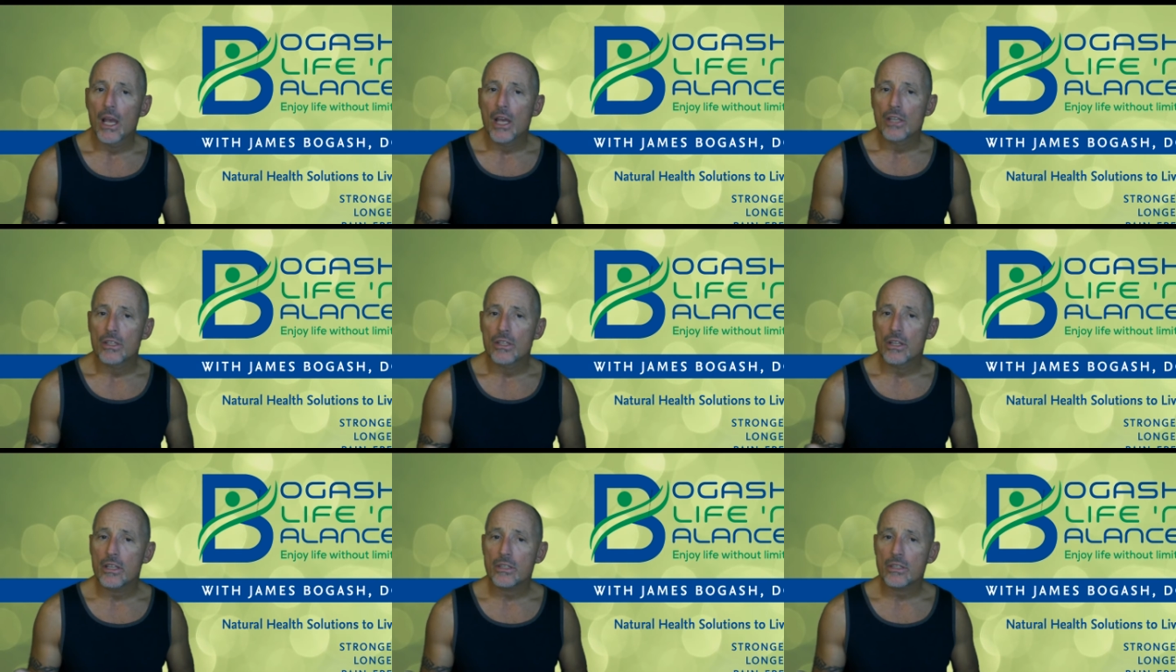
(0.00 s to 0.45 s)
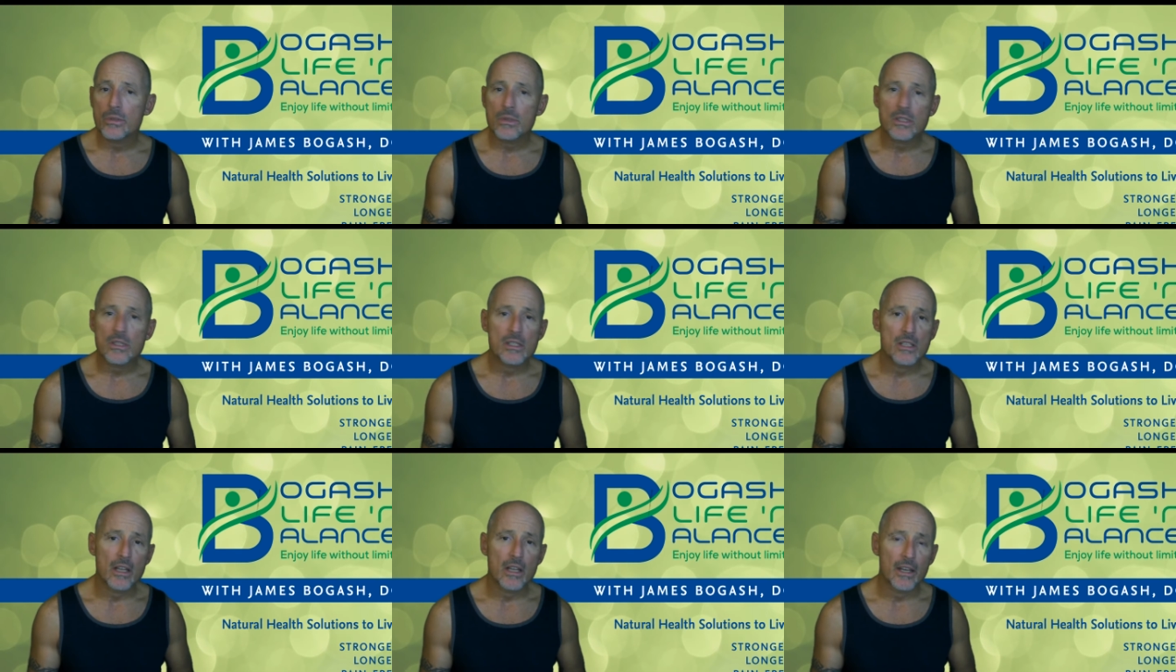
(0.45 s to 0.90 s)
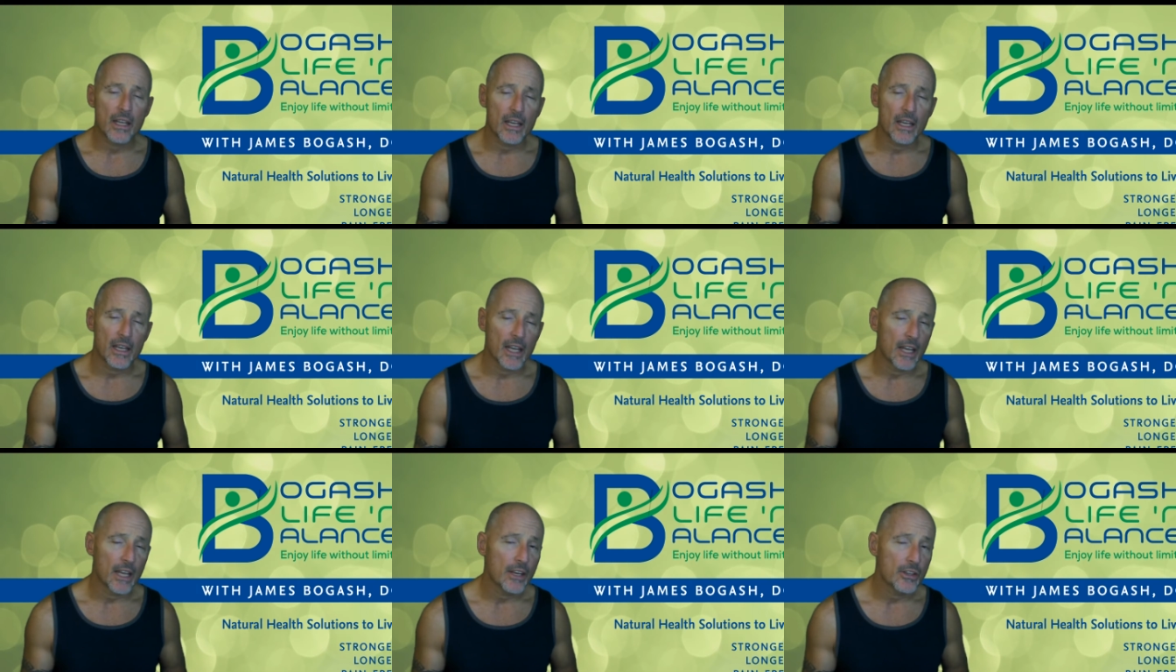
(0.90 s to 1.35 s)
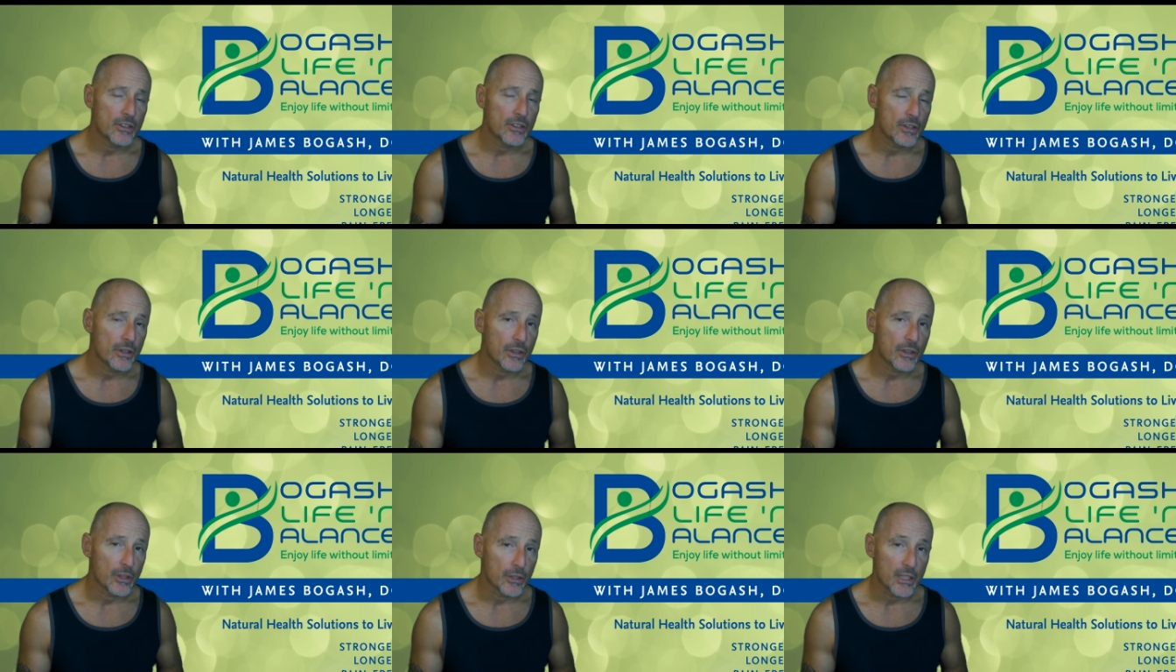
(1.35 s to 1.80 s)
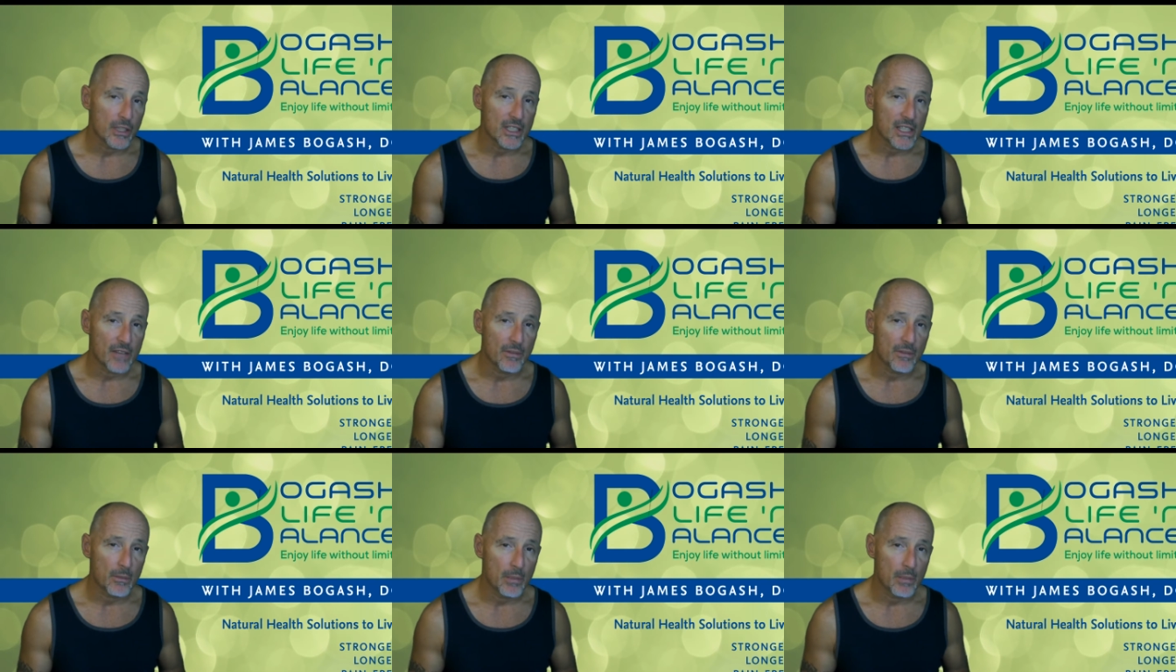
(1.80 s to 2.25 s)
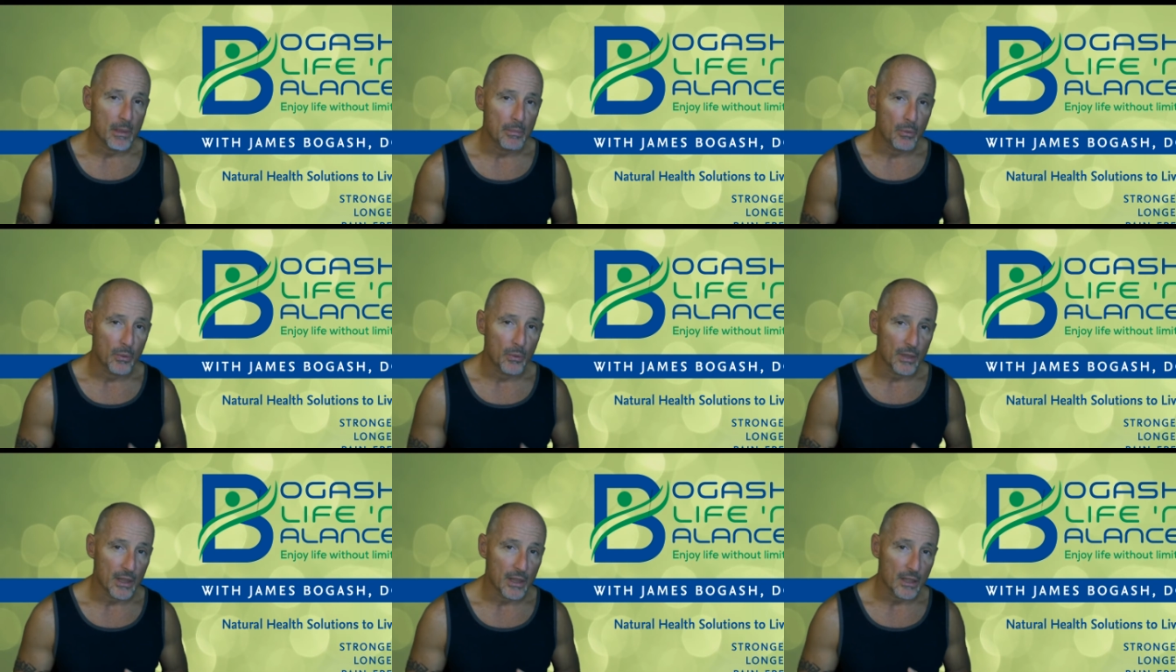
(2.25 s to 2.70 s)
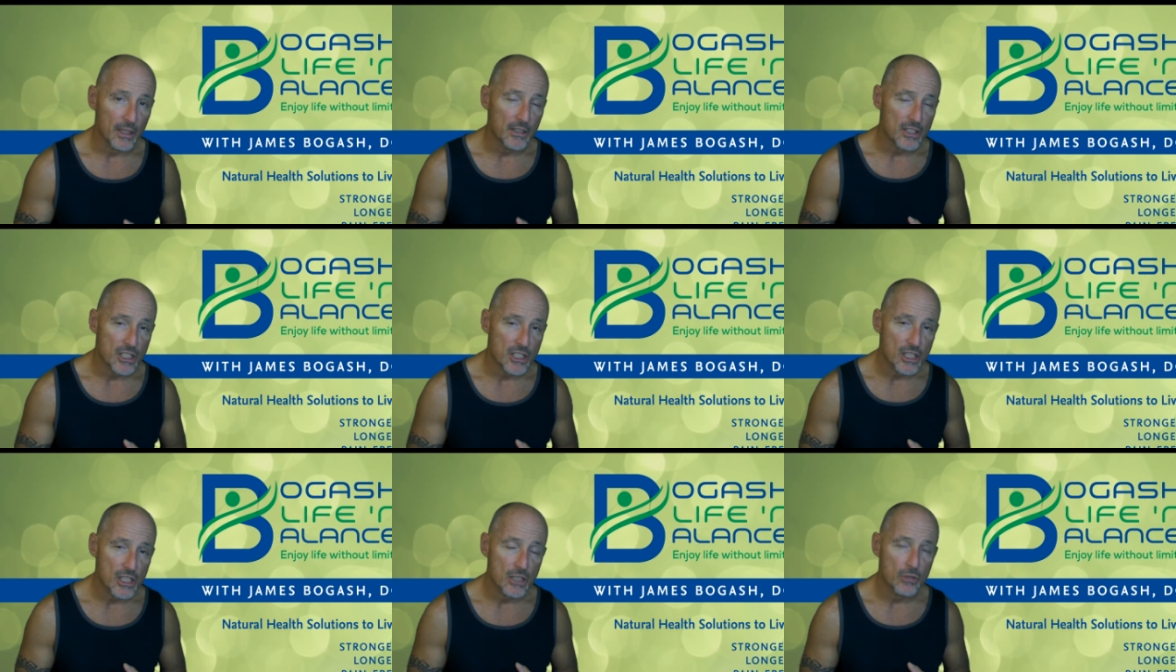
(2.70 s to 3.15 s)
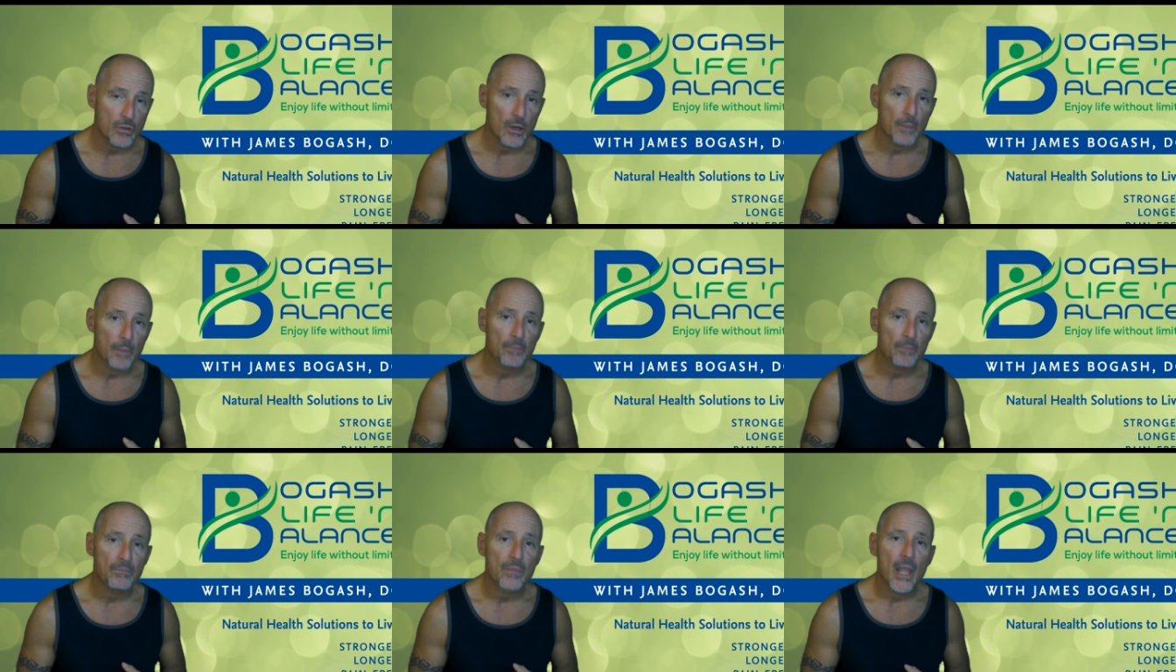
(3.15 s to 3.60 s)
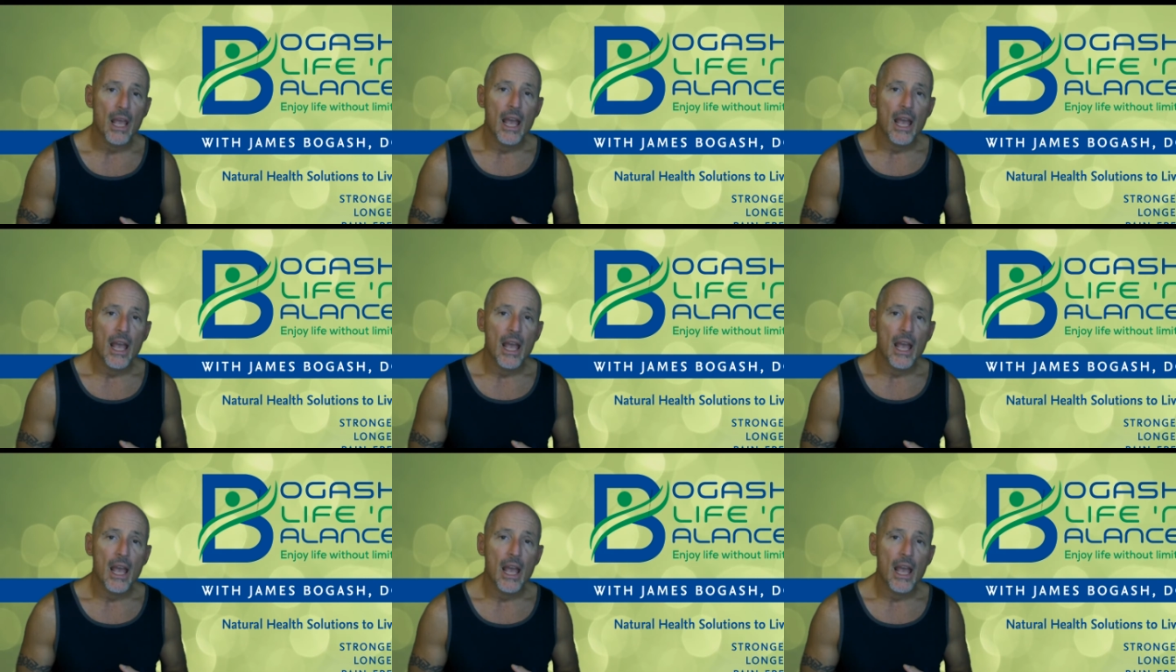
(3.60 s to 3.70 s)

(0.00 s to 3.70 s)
So this was a study on 937 people with Lynch syndrome